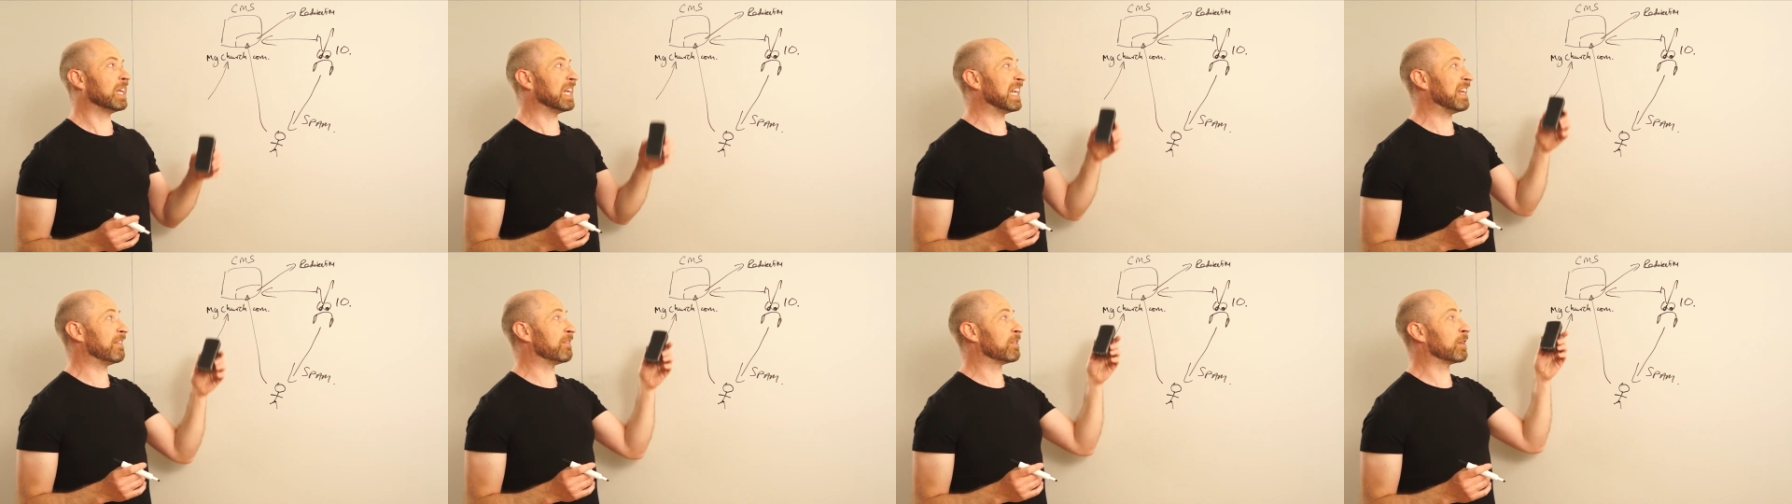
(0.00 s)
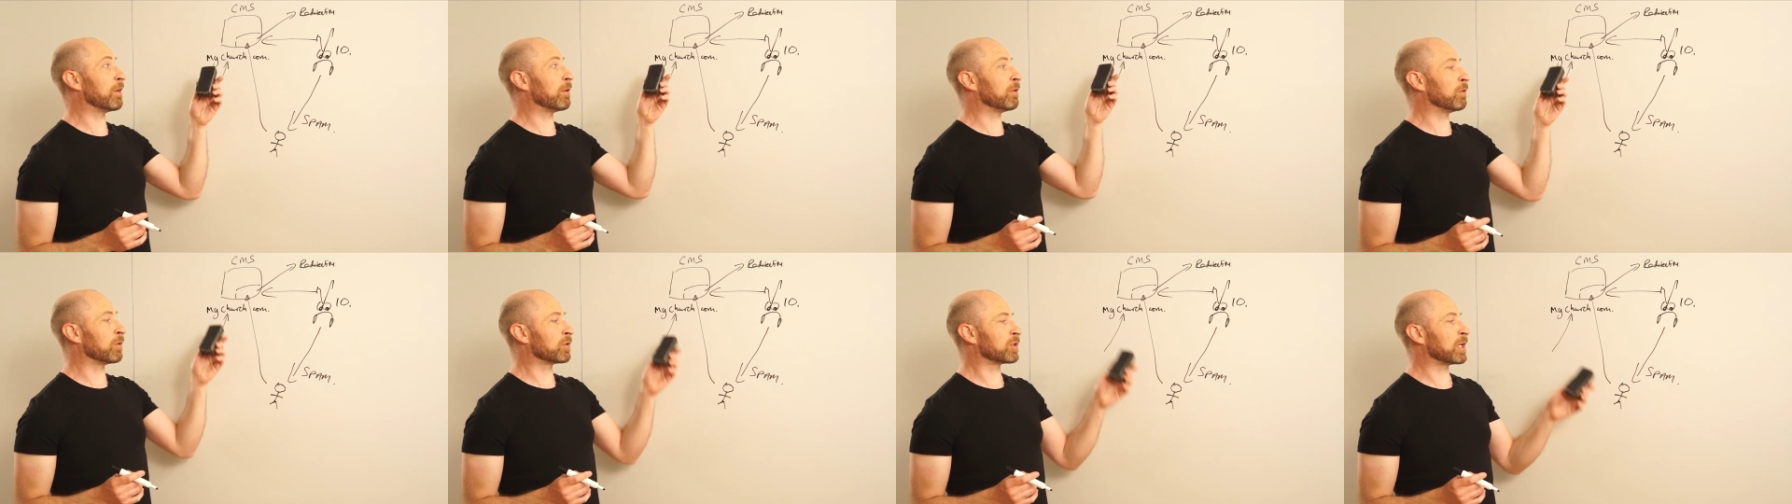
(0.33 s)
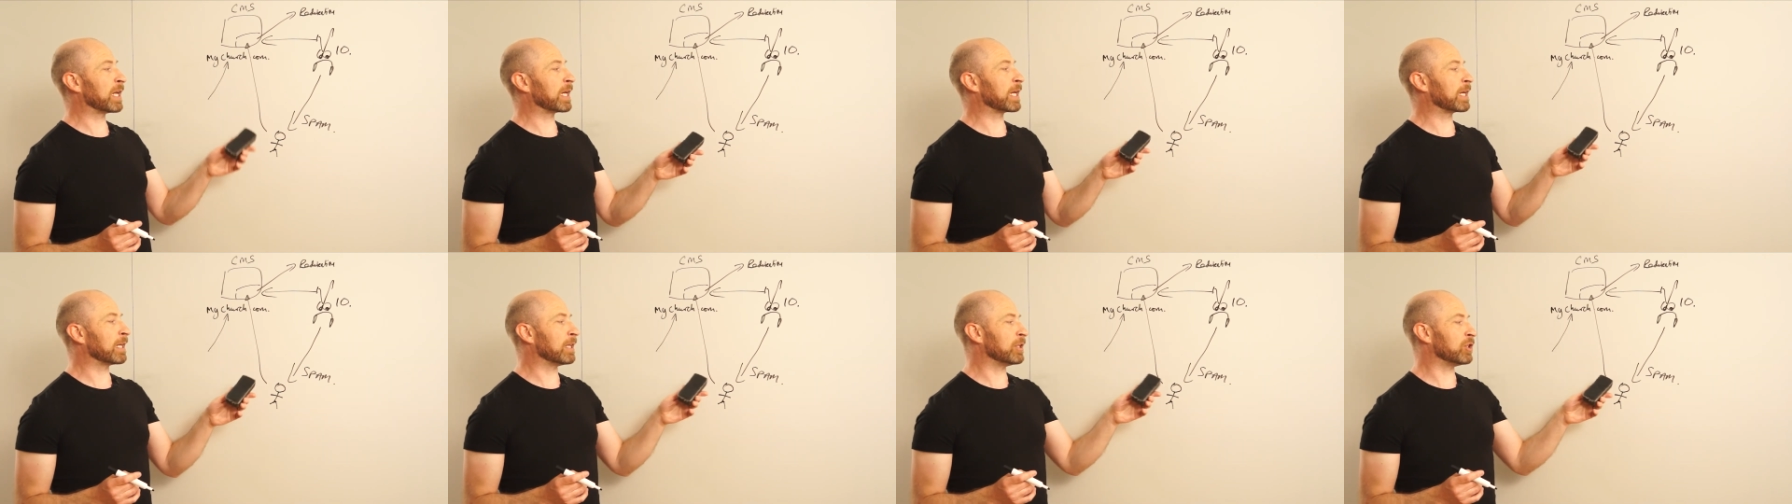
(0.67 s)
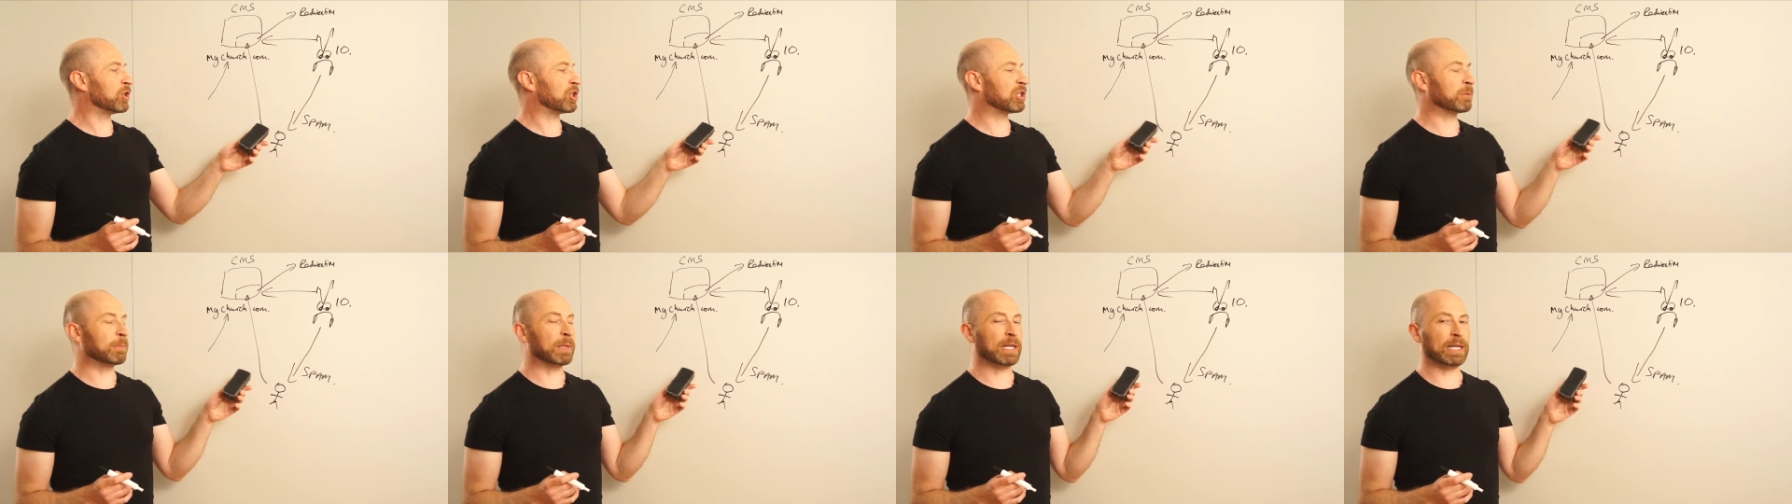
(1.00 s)
even though it looks like a
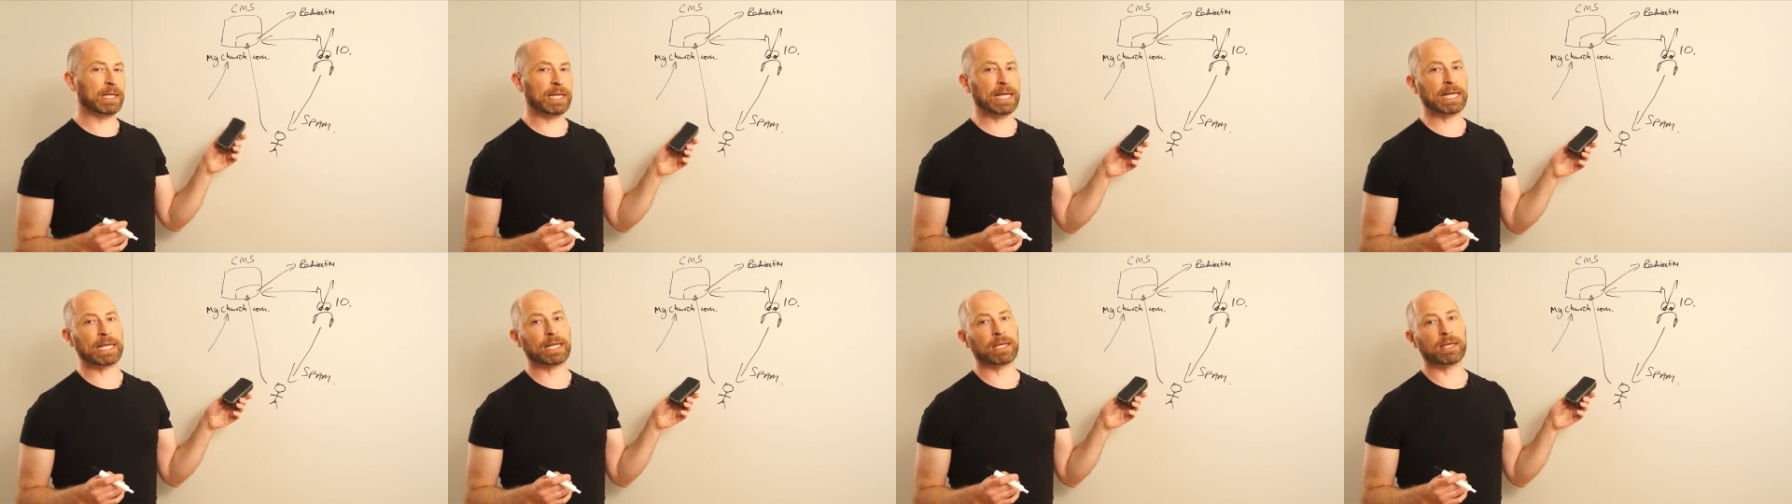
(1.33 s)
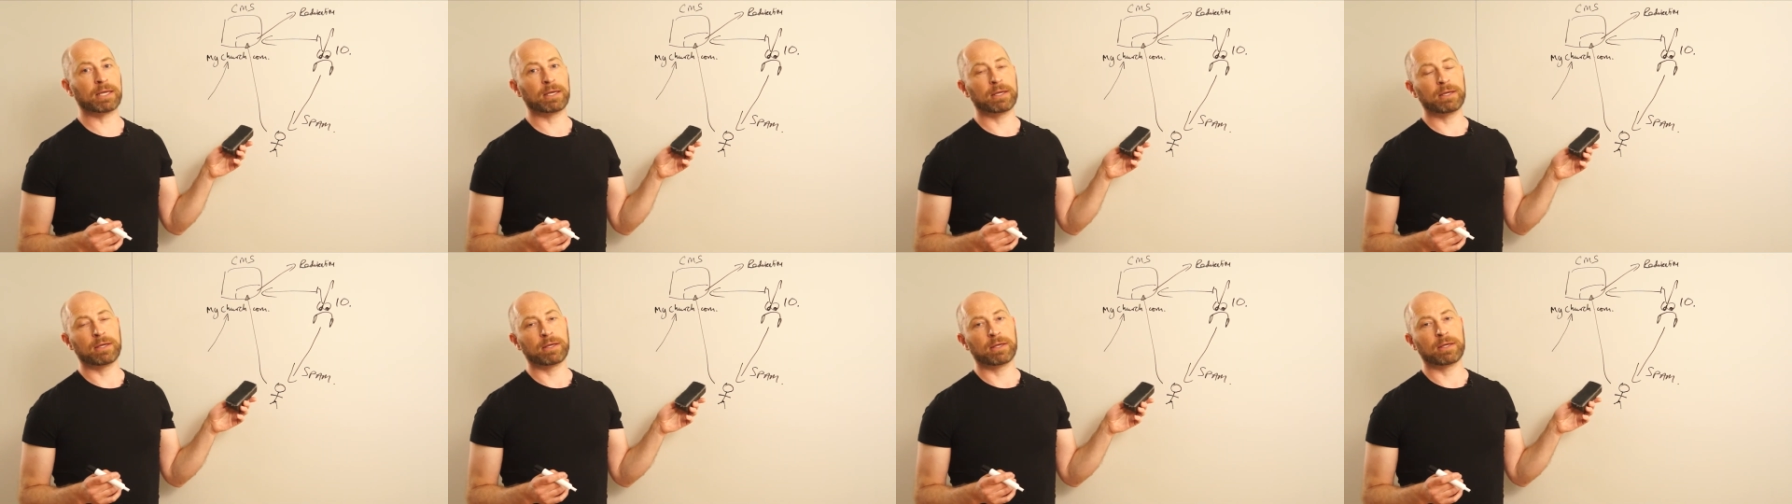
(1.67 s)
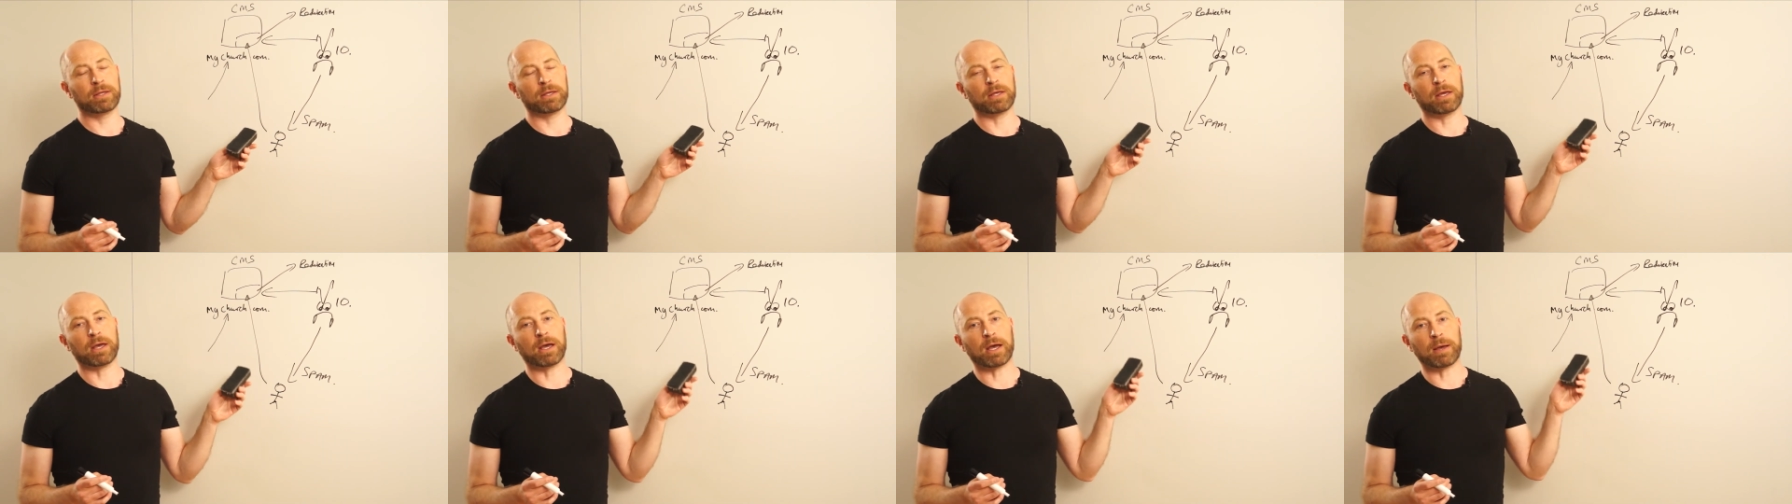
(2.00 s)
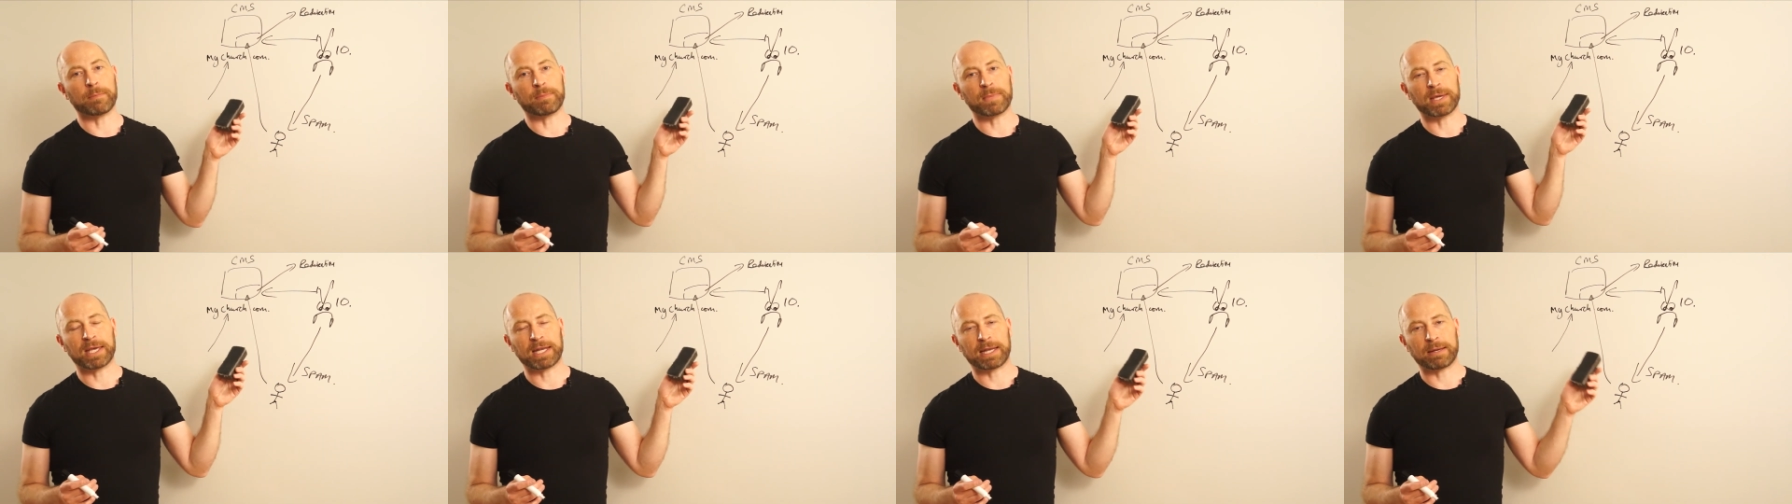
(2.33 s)
legitimate link,
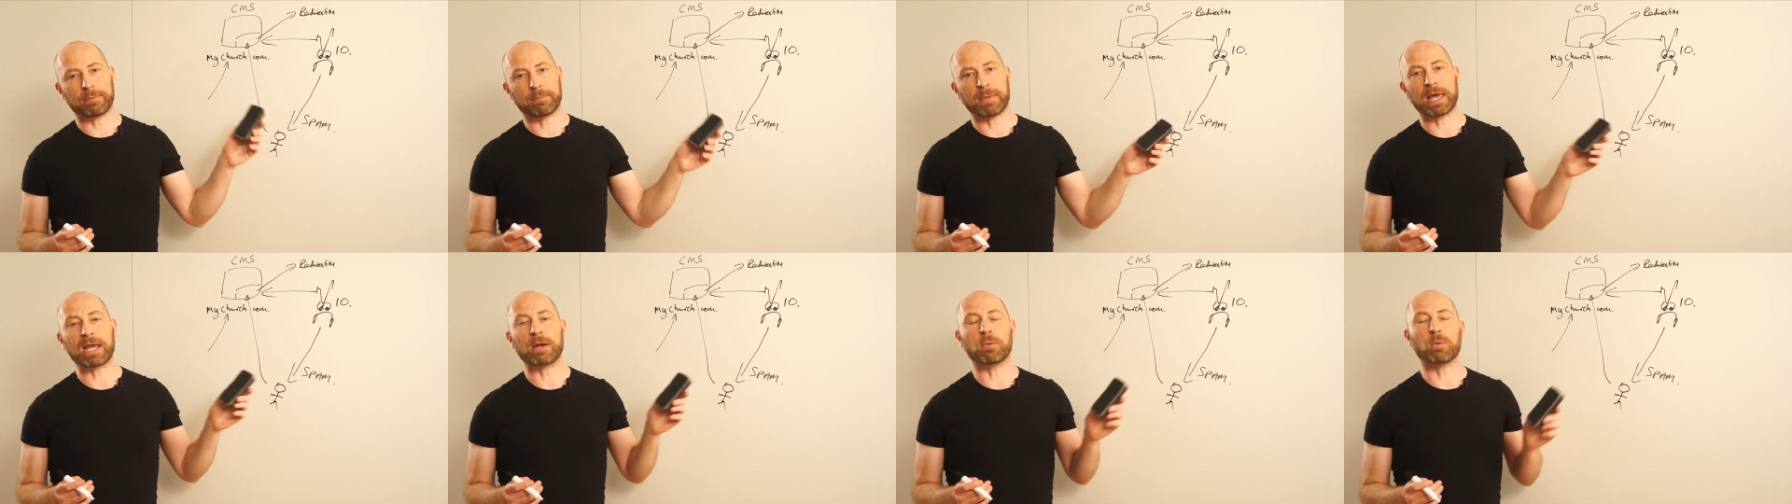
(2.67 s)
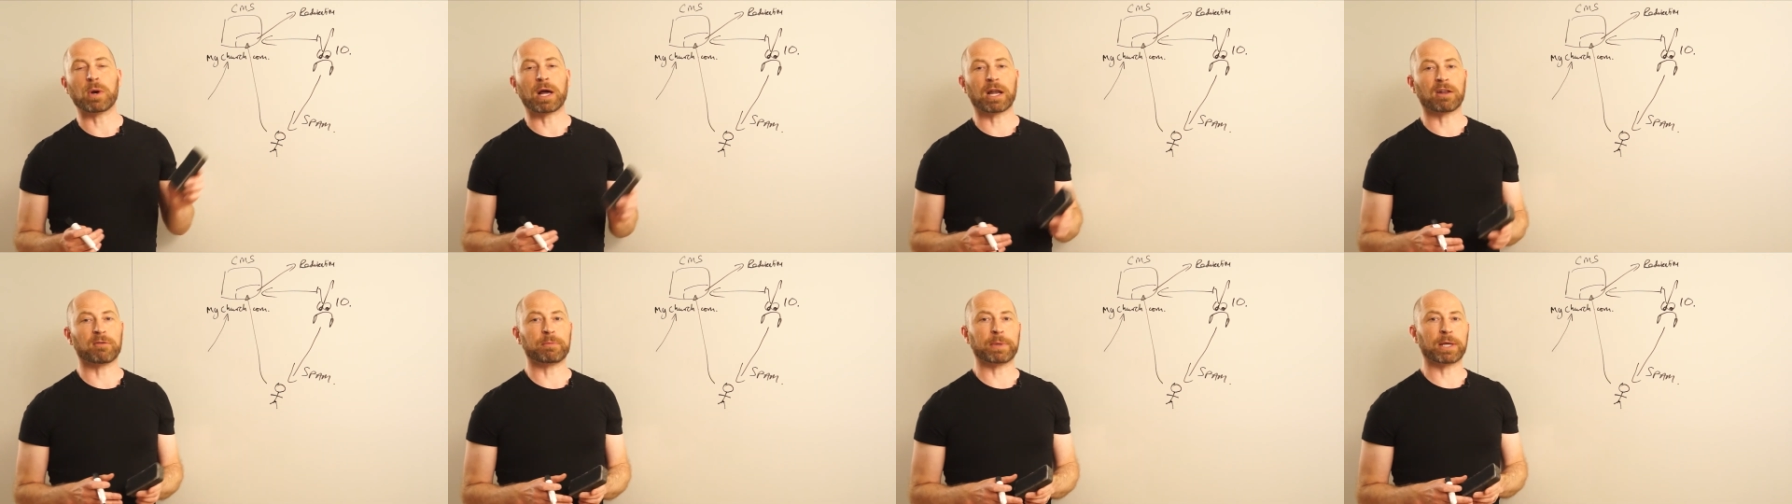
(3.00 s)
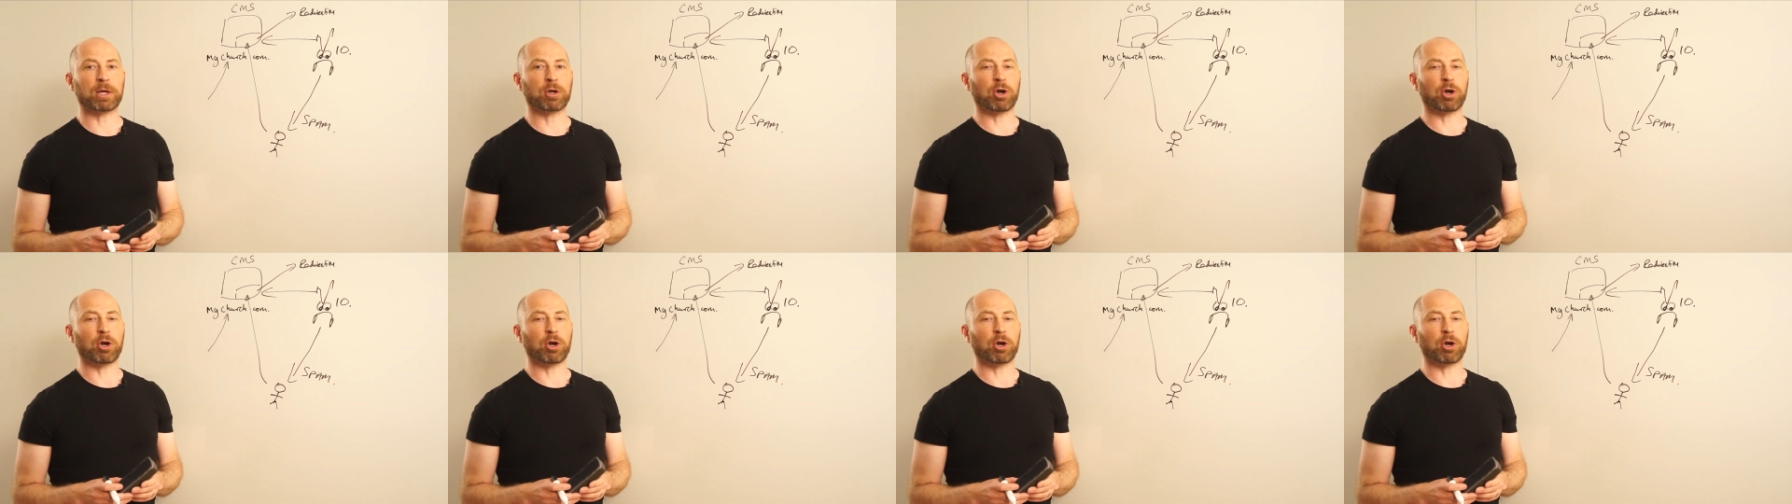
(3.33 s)
it may well have been